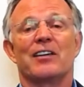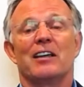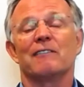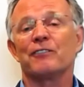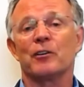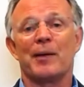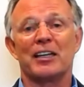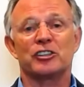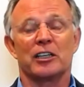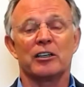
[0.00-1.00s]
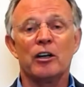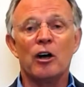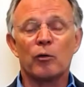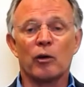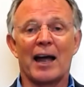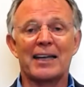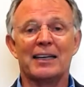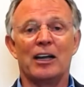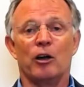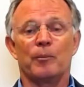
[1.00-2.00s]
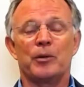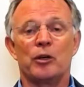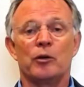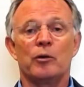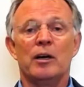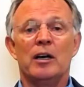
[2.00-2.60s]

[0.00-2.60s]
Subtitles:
information where I can help you